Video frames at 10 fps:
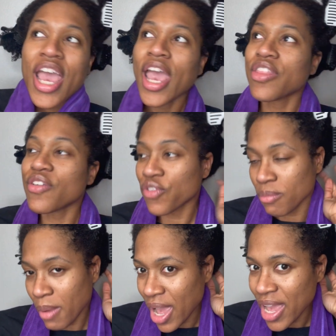And then for
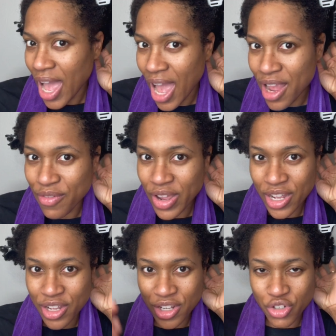my
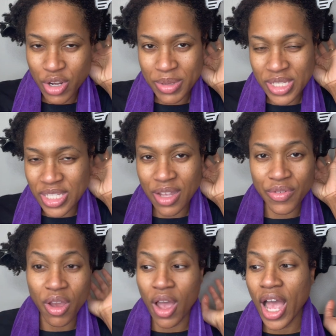Ayurvedic treatments and stuff,
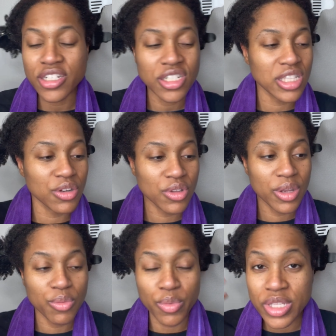y'all, I just literally
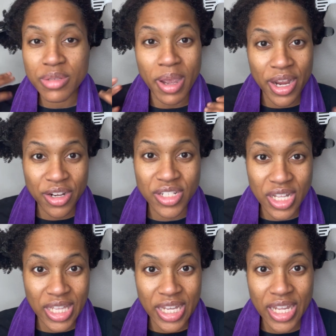rinse my hairs
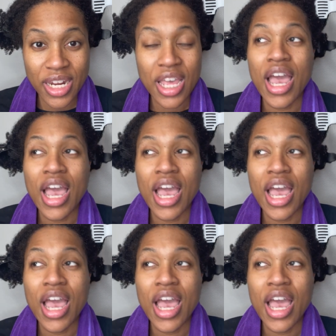clean.